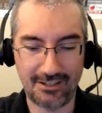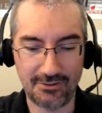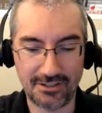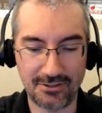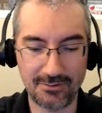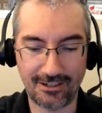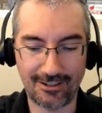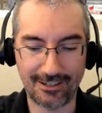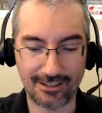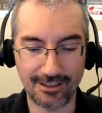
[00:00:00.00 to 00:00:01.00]
You can do it
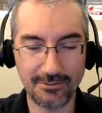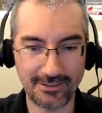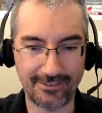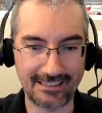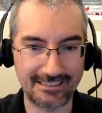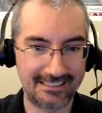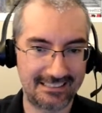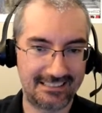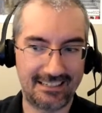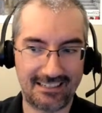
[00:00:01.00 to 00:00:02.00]
on a clone of it
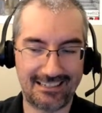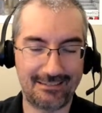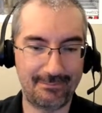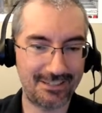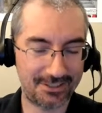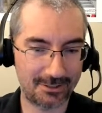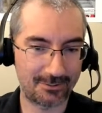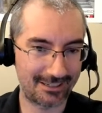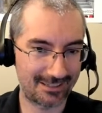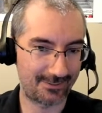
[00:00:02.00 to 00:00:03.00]
and make sure it
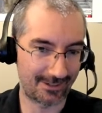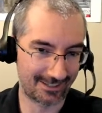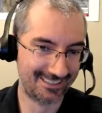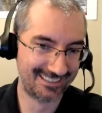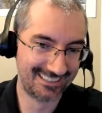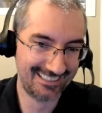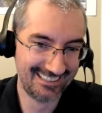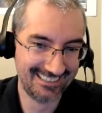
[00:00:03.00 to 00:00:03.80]
works first.